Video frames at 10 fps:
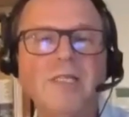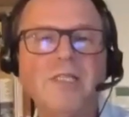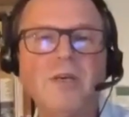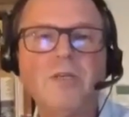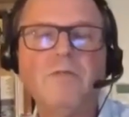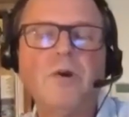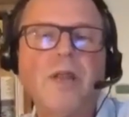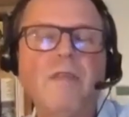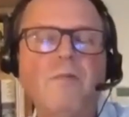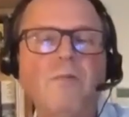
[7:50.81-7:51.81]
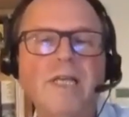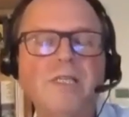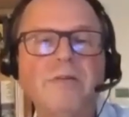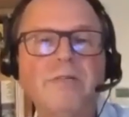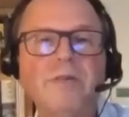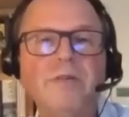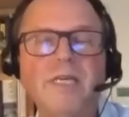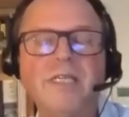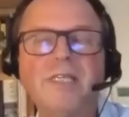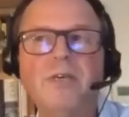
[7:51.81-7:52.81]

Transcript: So you've got other ways you do this.